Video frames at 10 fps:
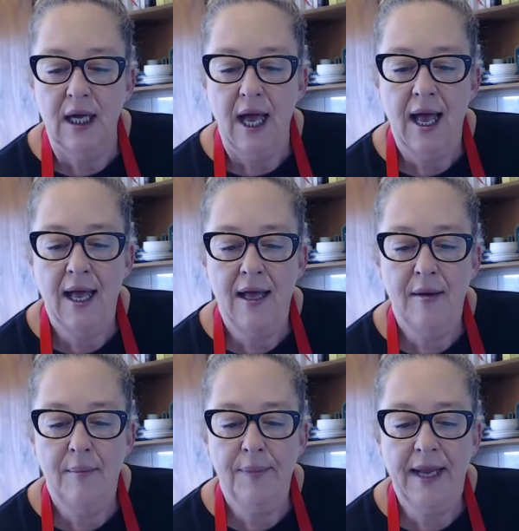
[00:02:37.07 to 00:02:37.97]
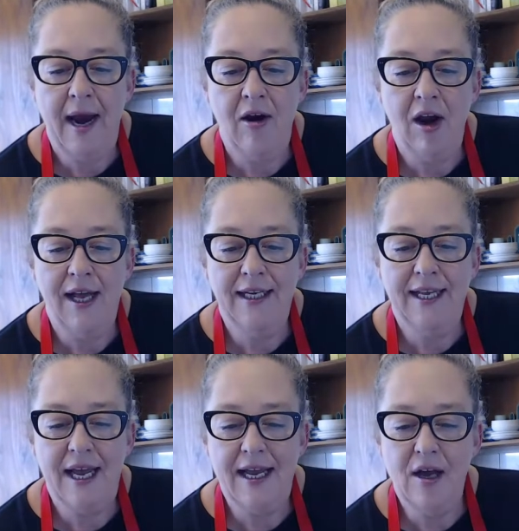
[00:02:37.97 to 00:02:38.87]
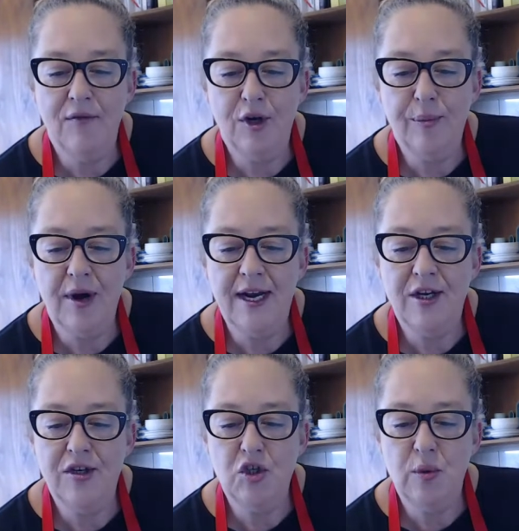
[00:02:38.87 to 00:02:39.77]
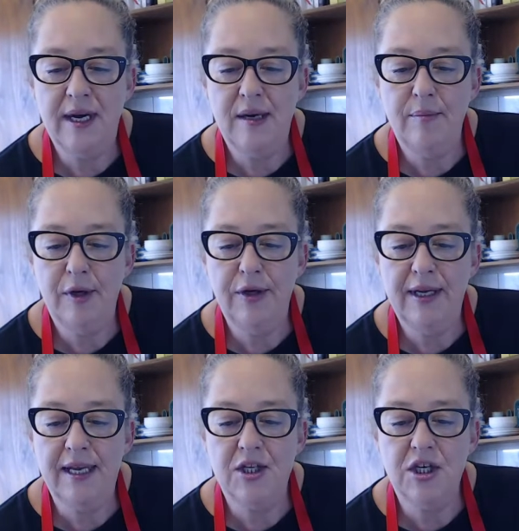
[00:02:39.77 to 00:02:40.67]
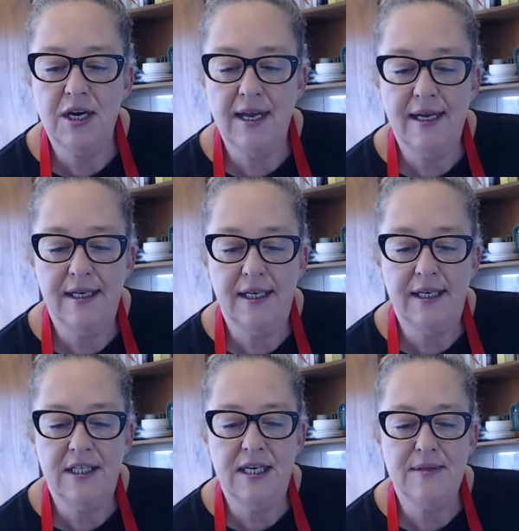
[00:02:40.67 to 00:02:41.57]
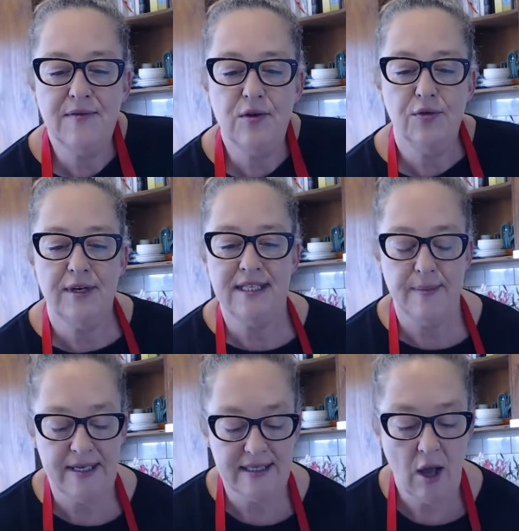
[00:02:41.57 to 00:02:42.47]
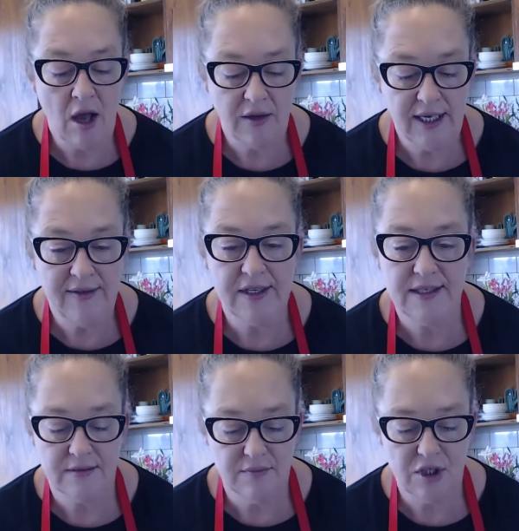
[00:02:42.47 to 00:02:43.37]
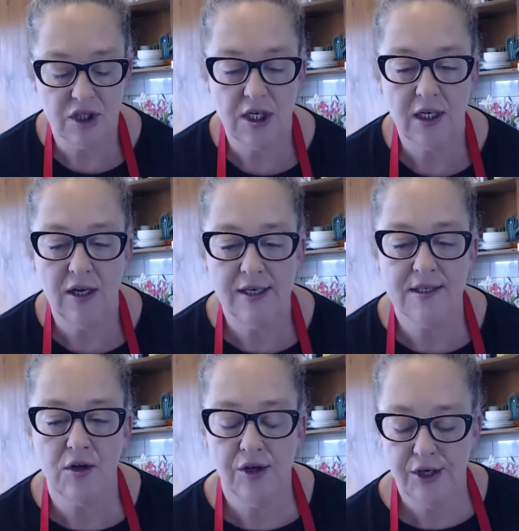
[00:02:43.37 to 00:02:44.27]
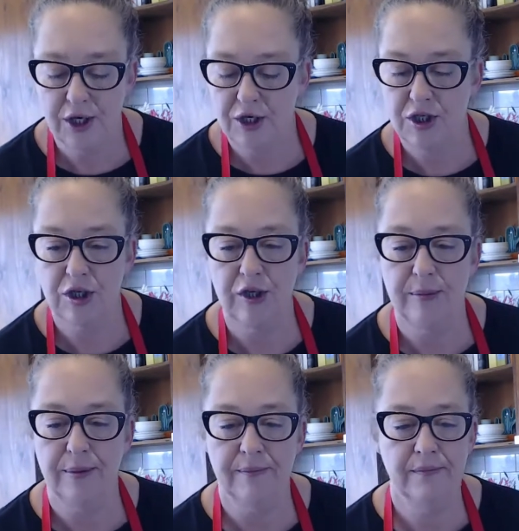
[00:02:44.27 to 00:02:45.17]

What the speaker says: Caroline, g'day. I've got a brand new Twin Blue KitchenAid. Any tips for good recipes? Oh, yeah, there's shitloads on YouTube.